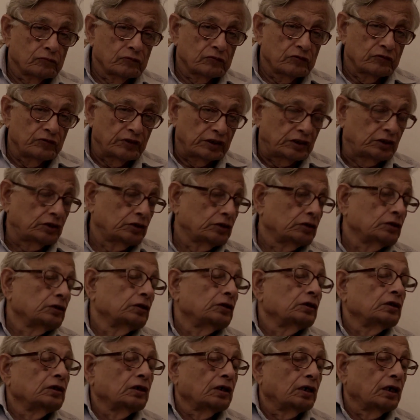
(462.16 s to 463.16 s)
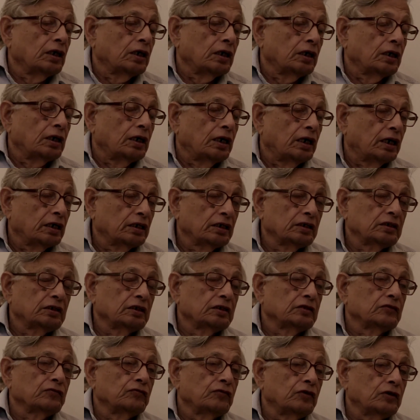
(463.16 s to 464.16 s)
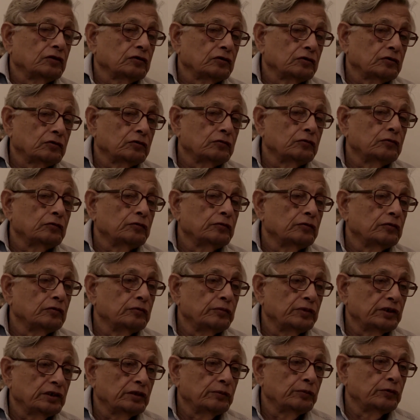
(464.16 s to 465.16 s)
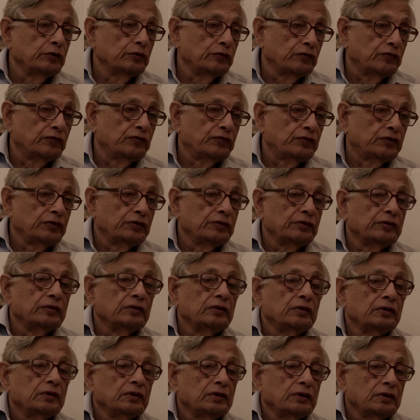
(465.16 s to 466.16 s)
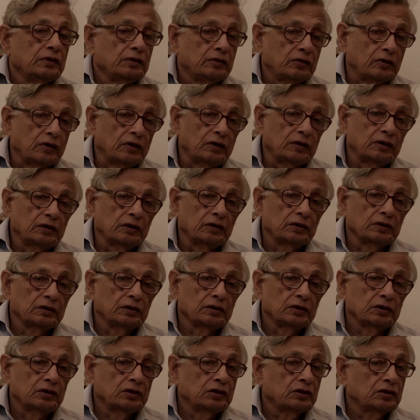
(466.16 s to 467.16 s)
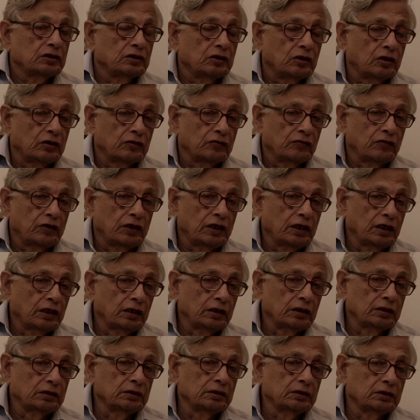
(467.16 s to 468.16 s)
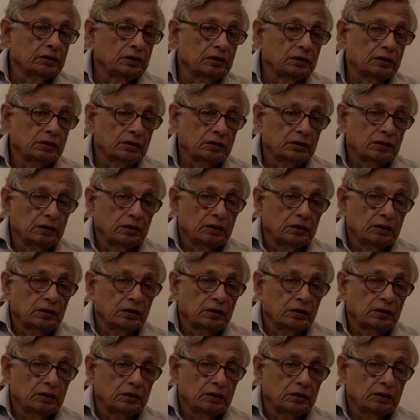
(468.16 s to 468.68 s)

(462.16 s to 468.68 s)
which RSS wants to be removed: tolerance, non-violence,